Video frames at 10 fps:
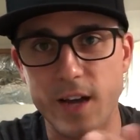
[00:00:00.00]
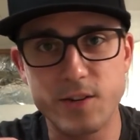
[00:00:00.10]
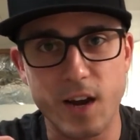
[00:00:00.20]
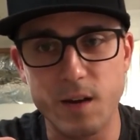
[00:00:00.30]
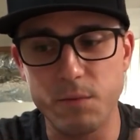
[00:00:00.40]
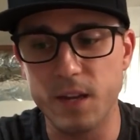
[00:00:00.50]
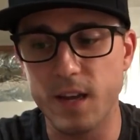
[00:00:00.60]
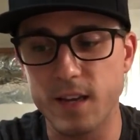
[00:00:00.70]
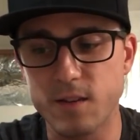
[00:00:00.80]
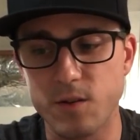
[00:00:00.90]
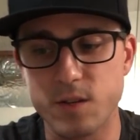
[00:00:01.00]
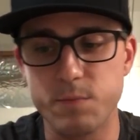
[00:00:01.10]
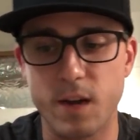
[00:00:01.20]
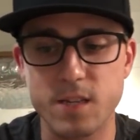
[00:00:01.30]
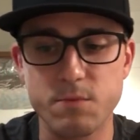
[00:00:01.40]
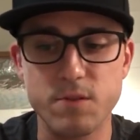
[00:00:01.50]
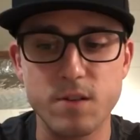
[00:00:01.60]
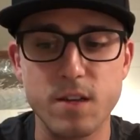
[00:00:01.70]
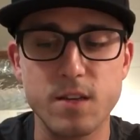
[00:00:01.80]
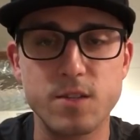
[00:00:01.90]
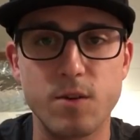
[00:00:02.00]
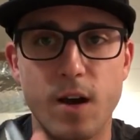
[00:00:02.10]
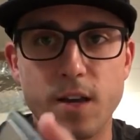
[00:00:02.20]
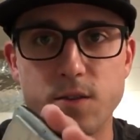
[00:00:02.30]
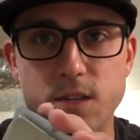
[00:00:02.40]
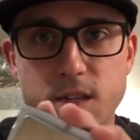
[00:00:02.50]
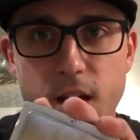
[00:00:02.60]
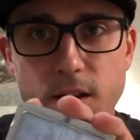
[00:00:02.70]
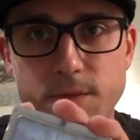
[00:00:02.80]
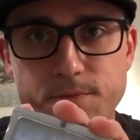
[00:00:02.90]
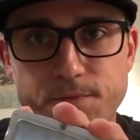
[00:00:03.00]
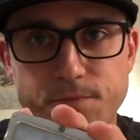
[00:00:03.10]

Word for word: I try and be as close as possible, so I use a scale,